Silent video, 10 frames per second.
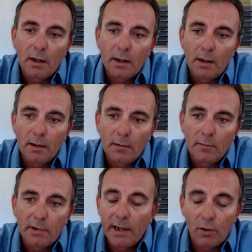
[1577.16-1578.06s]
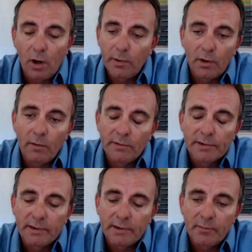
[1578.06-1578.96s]
And anaerobic
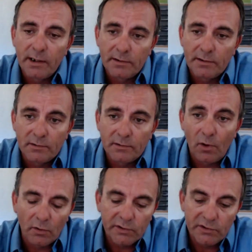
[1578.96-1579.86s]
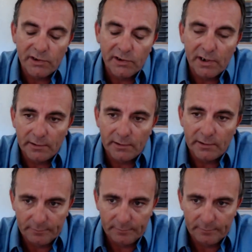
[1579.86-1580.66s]
obviously means non-oxygenated.